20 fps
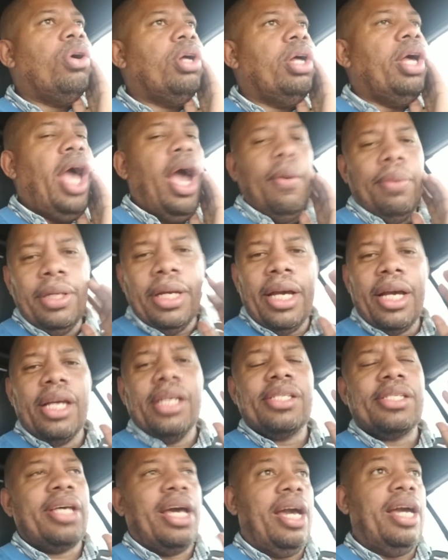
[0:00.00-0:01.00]
everything
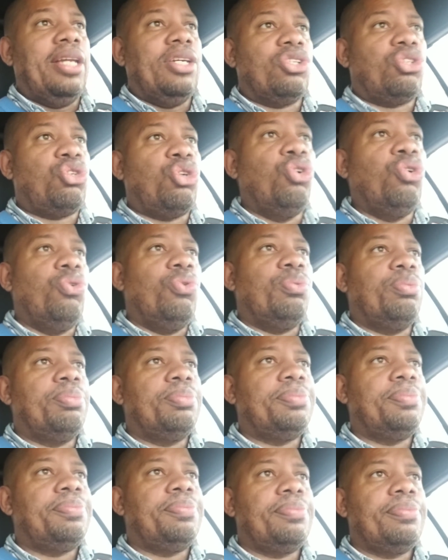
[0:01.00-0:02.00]
he's saying is true.
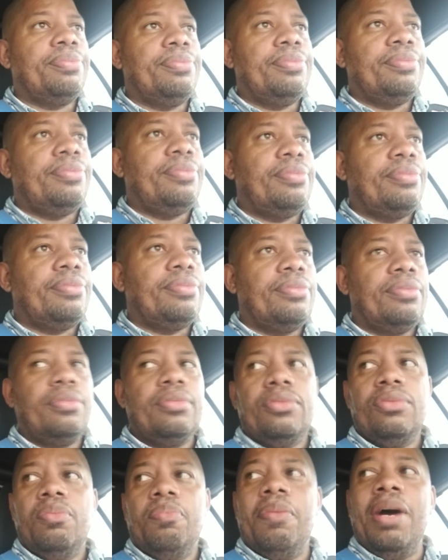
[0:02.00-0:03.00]

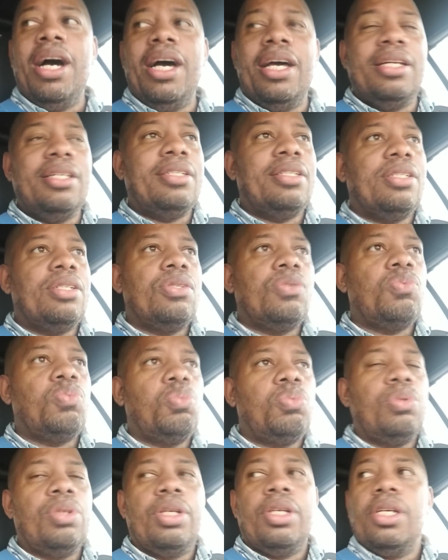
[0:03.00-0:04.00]
But
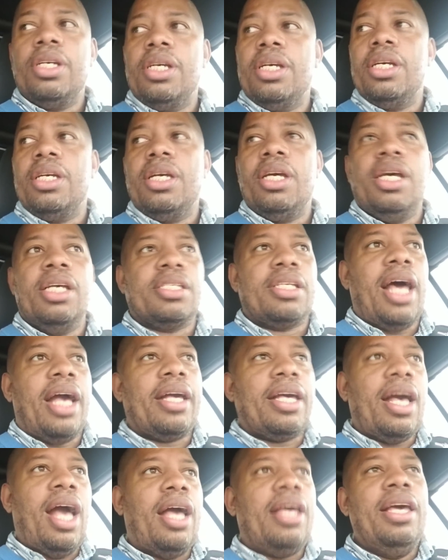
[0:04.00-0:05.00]
it's like
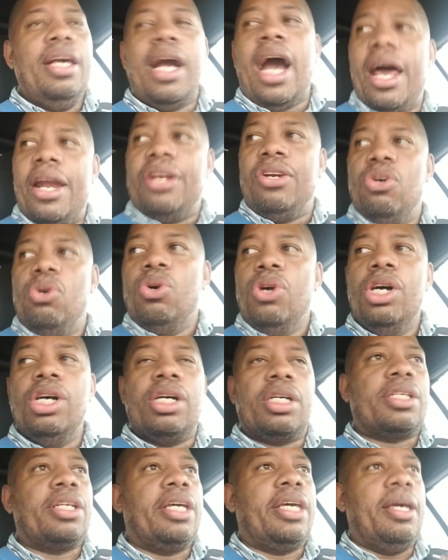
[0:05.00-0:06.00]
he got a new
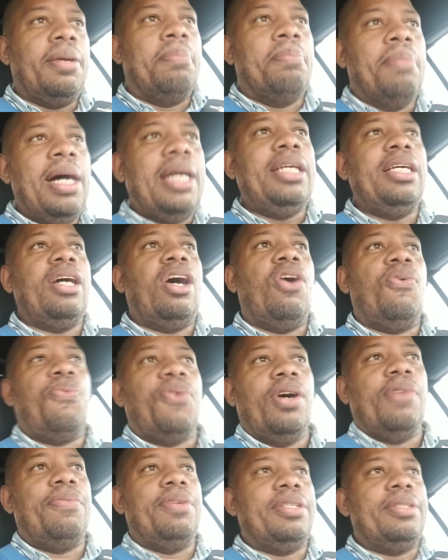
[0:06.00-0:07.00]
hook to get money off
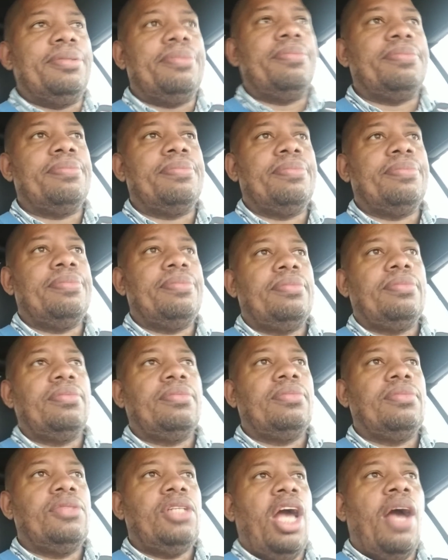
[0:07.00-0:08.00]
of
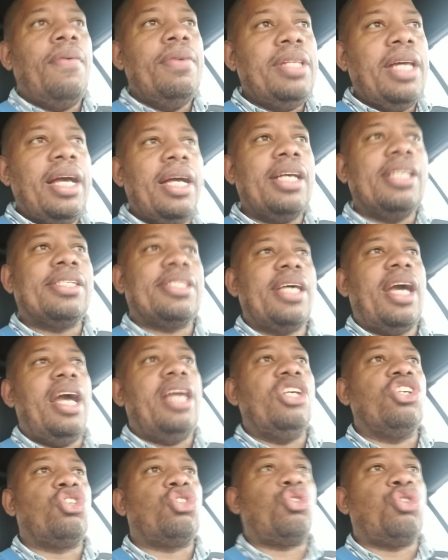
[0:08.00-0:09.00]
it. Everything he's
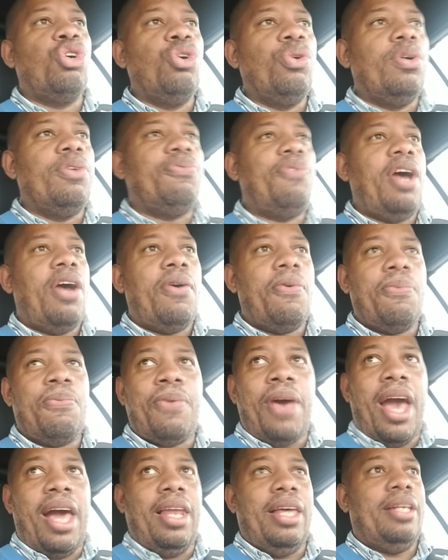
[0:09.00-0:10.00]
saying is true and very
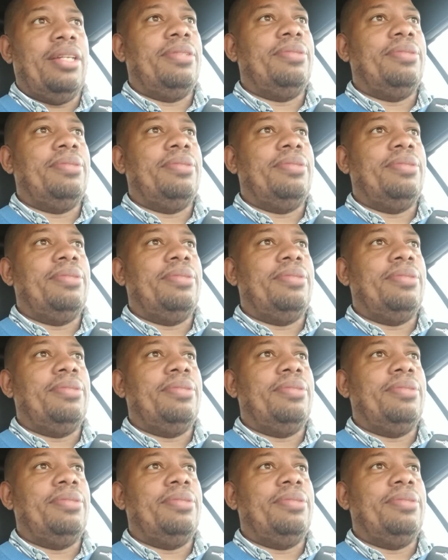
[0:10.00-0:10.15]
valid